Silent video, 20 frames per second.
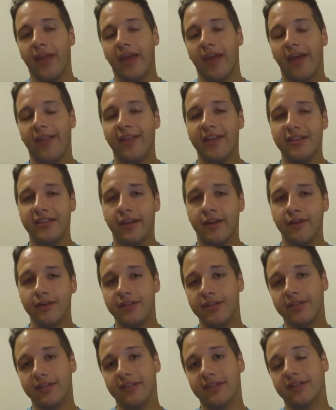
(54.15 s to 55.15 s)
and this
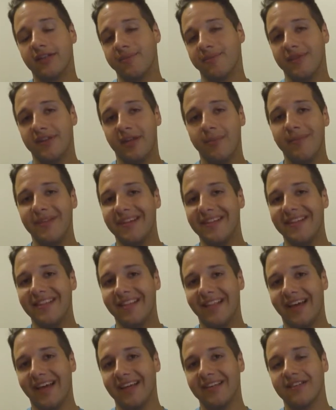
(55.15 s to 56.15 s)
energy system typically
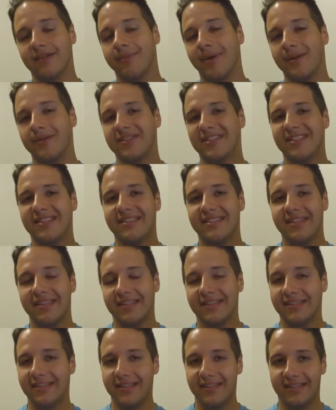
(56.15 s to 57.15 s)
lasts about
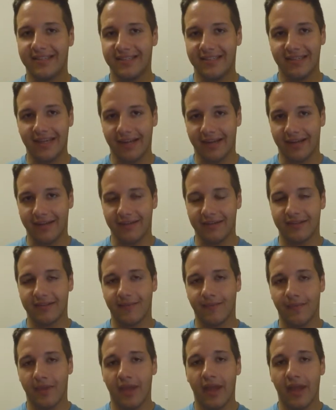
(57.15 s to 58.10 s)
60 seconds.